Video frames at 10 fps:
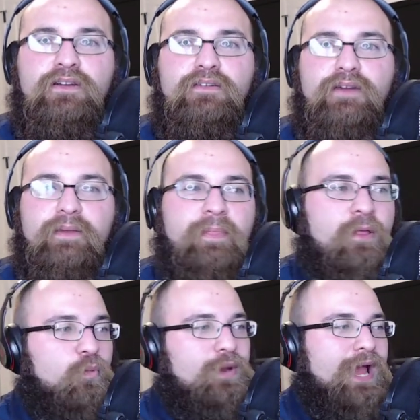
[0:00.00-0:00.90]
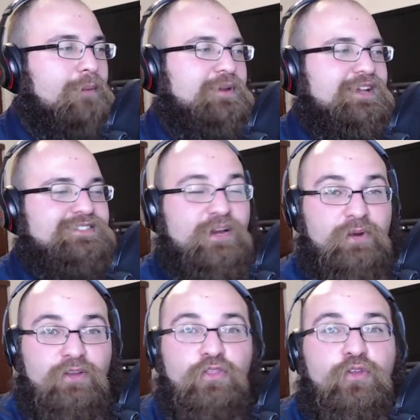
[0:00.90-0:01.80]
Right? What happened against Tyreek
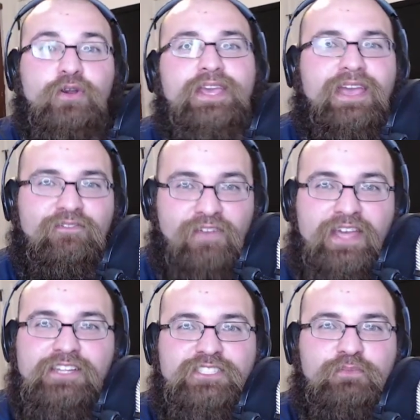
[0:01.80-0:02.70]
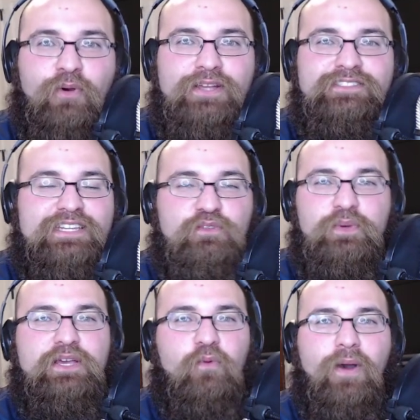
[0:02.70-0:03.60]
Hill? 38 fantasy points in
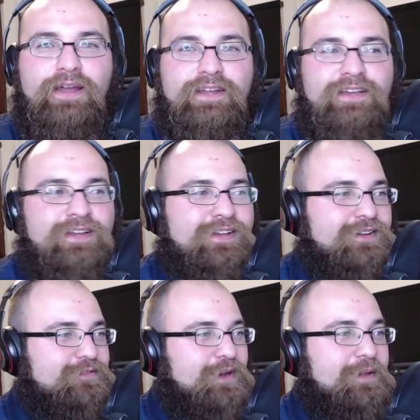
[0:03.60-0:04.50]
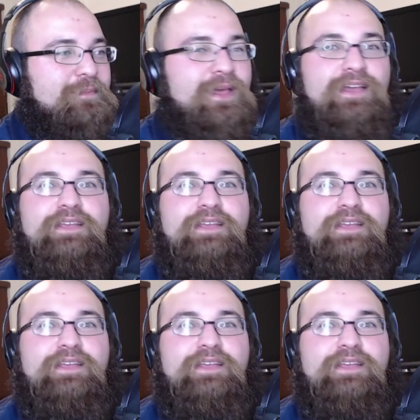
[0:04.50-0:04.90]
week 1, right?